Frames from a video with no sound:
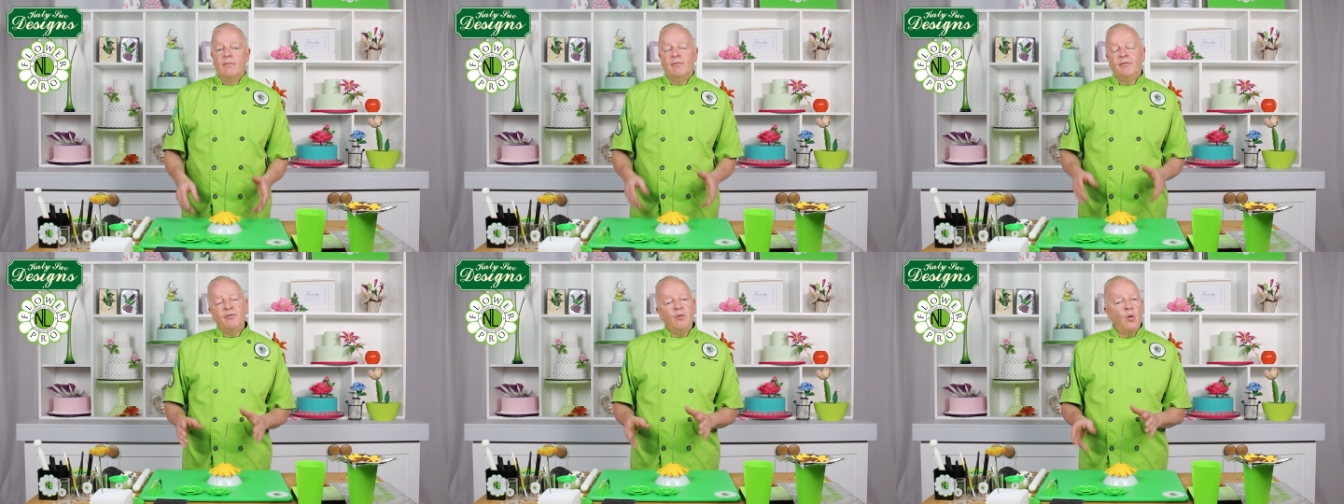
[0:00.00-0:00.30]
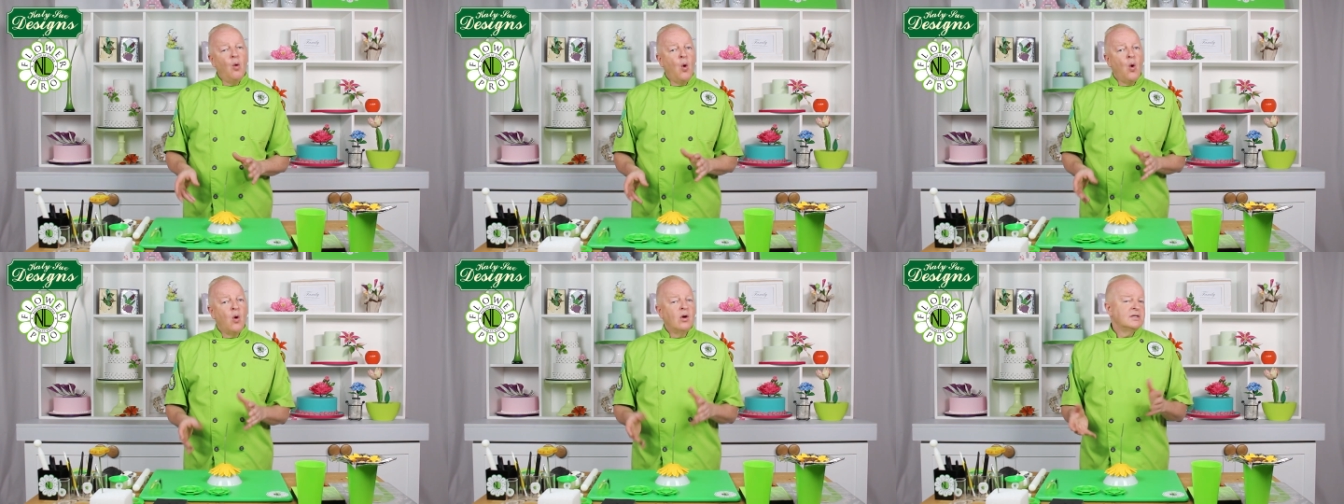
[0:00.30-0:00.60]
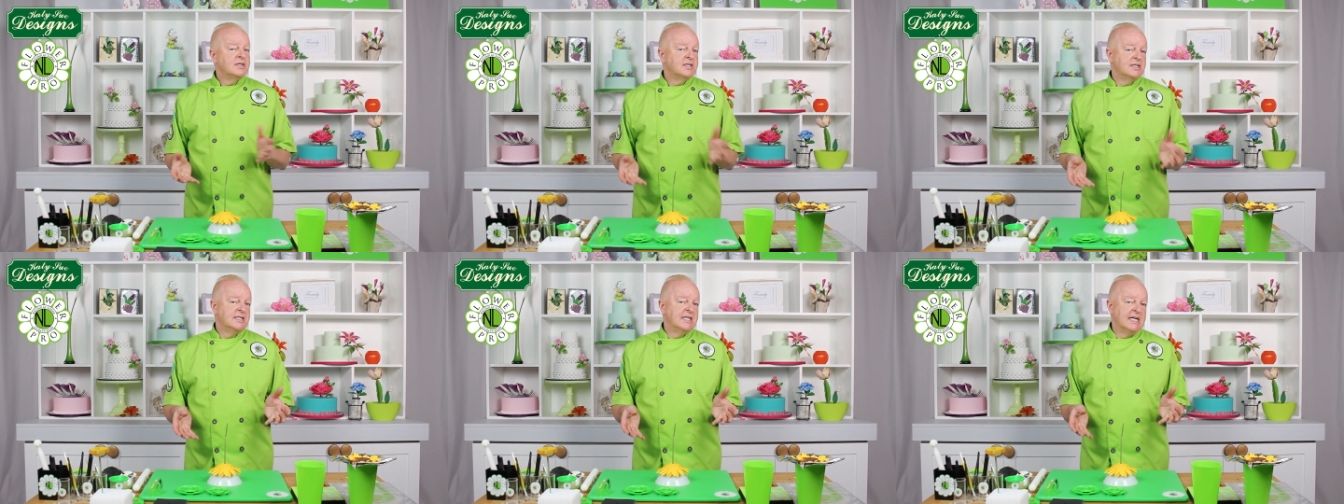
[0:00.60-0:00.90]
4
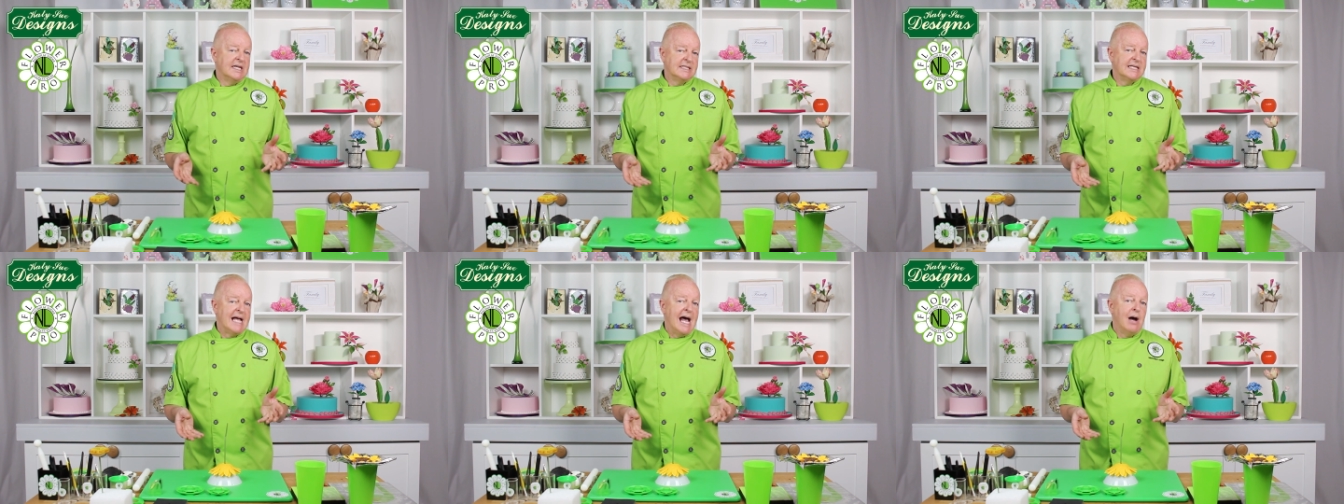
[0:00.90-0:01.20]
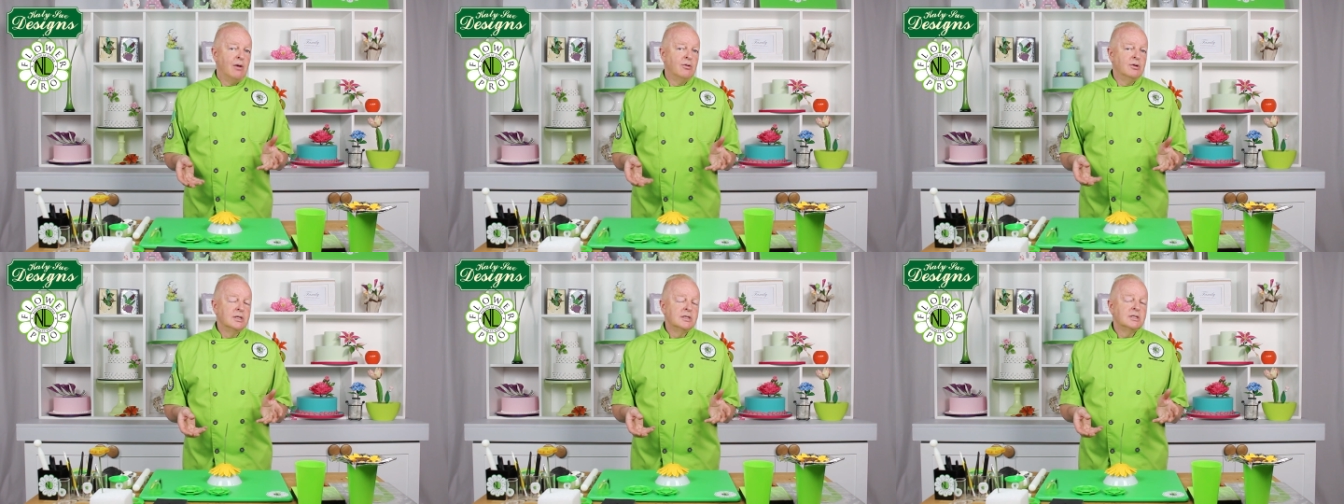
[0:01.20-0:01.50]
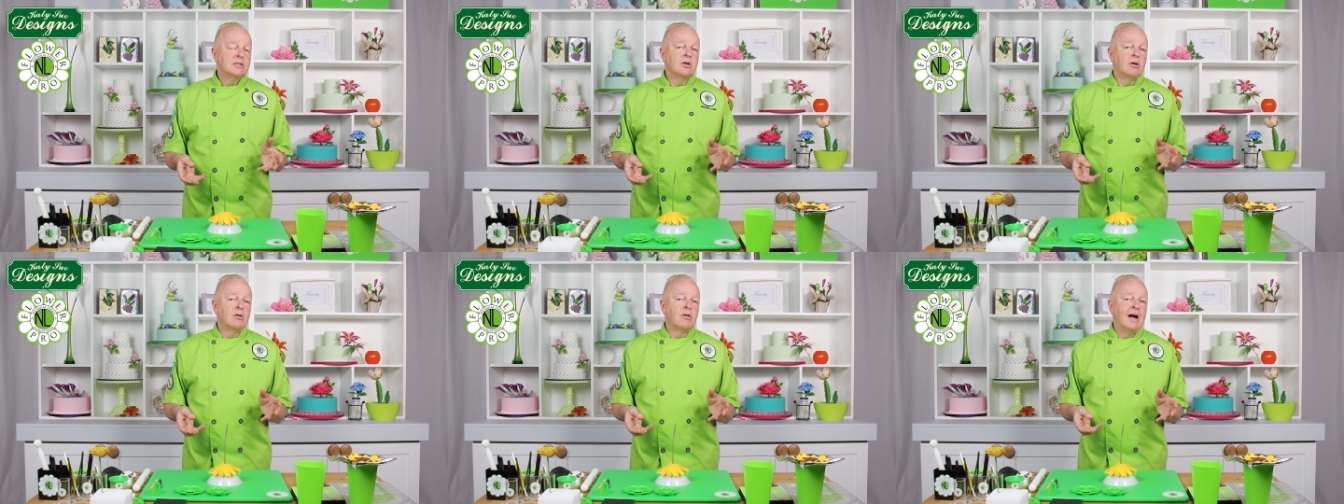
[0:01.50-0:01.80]
to 6
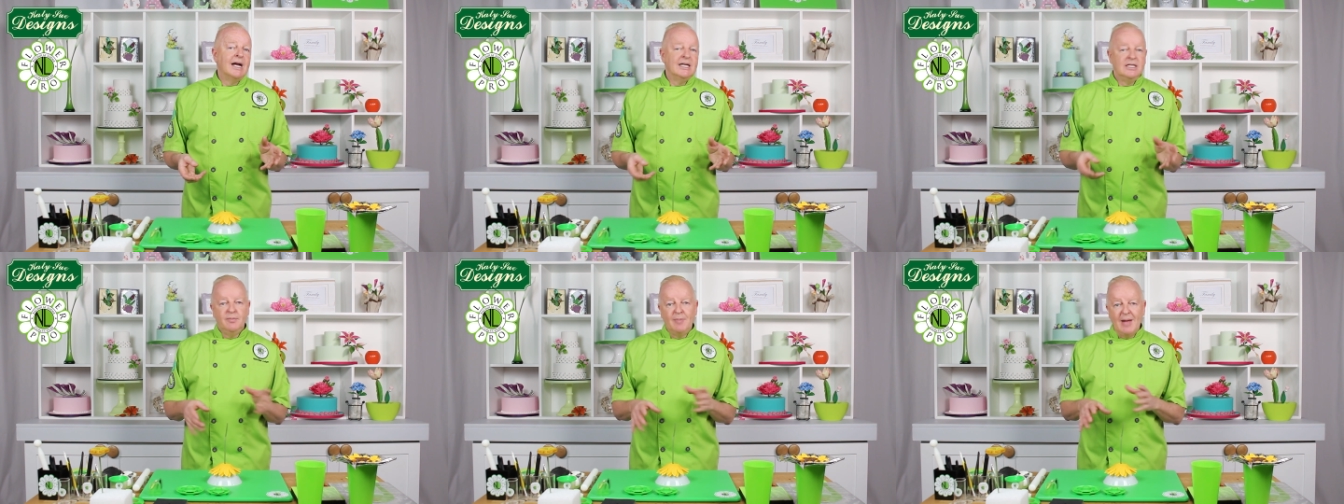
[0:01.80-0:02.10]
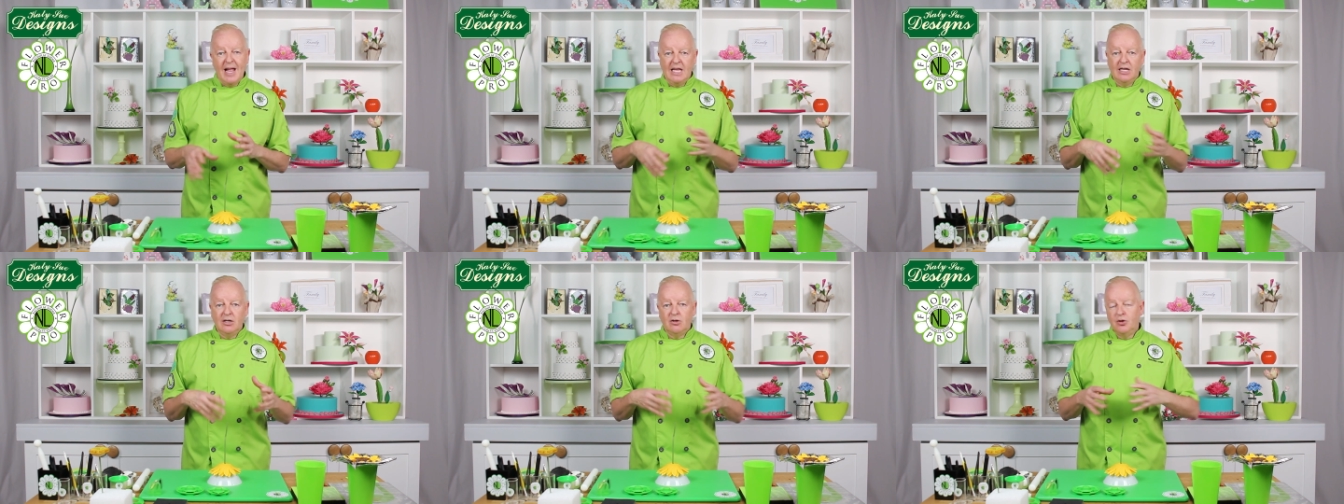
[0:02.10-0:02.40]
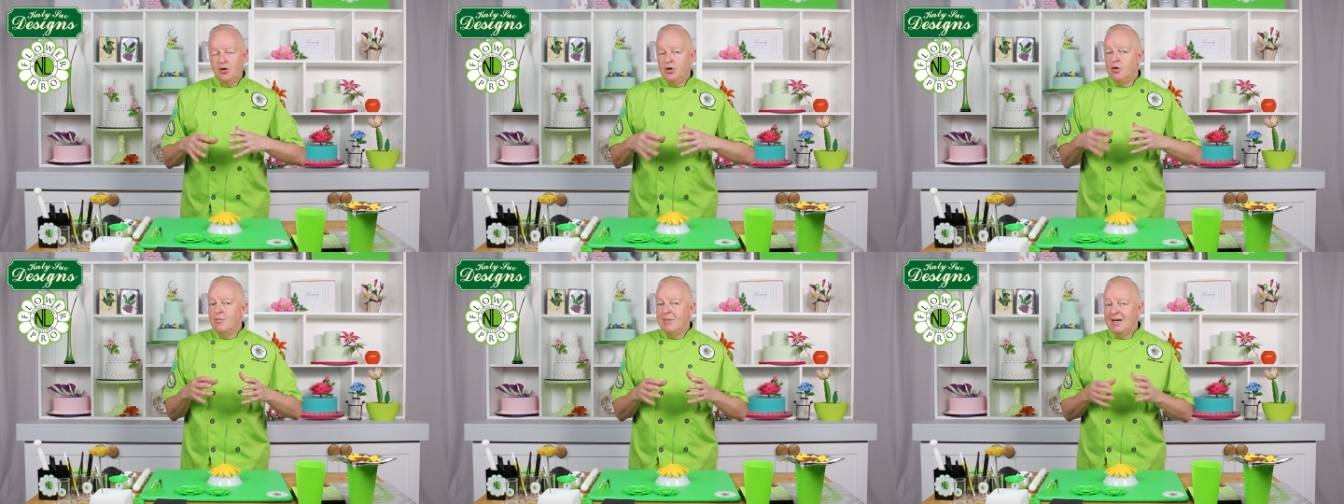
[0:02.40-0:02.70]
hours, all right, depending
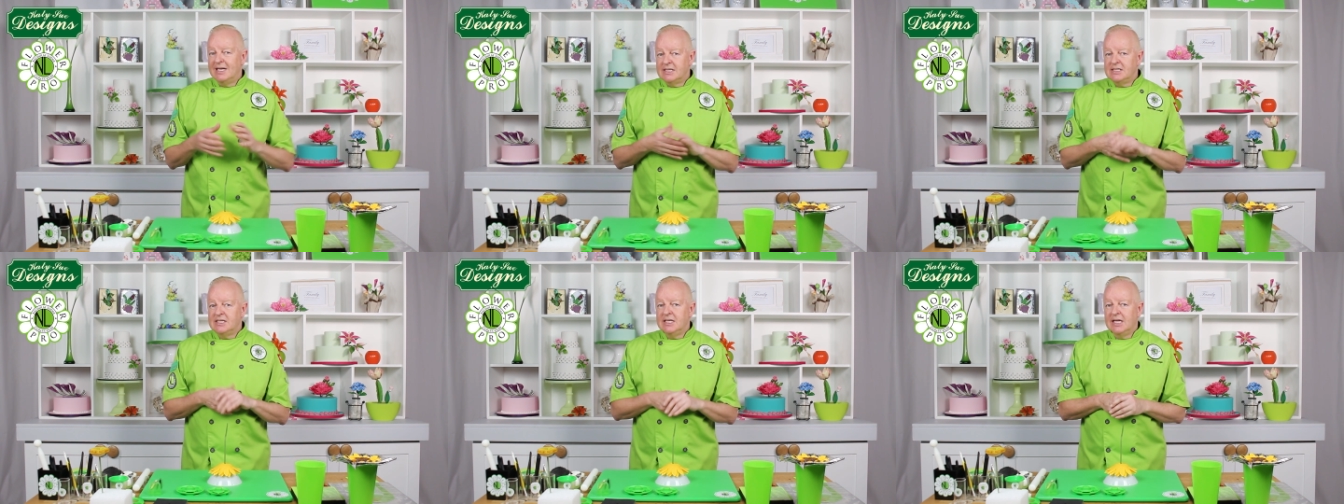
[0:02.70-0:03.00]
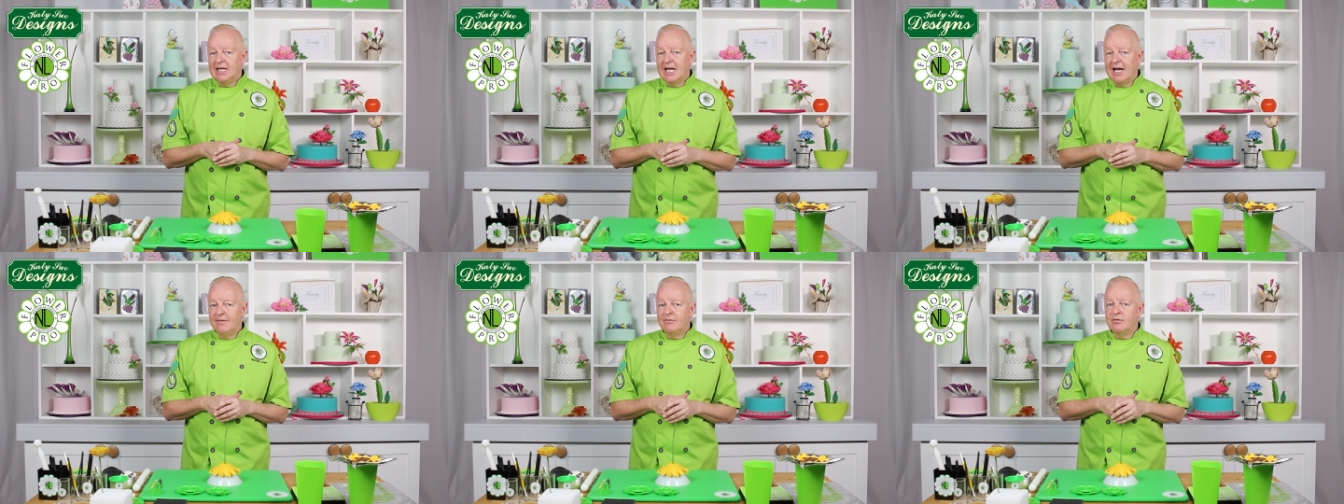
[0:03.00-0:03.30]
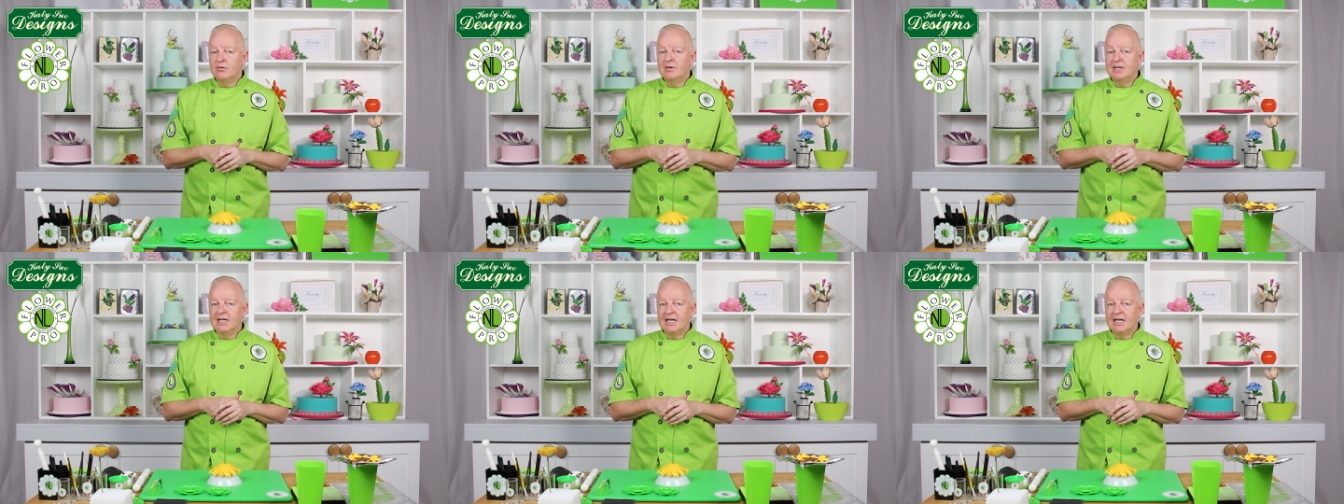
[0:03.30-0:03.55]
on humidity level.